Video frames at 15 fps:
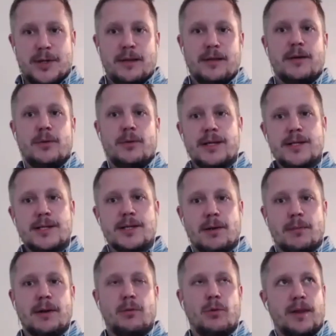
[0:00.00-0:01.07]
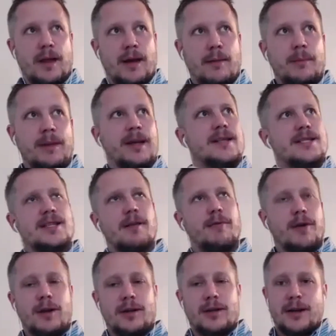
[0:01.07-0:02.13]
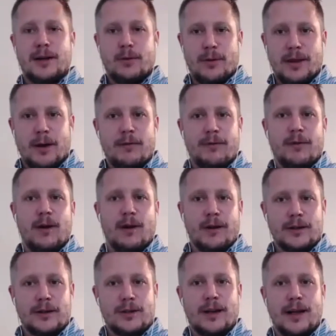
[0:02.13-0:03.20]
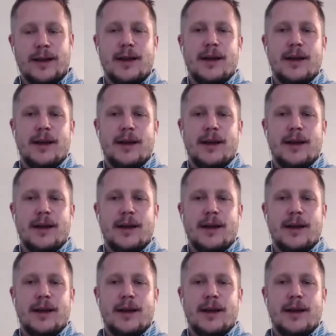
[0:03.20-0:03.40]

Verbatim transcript: And there is some, with, I mean, it's difficult here without falling to like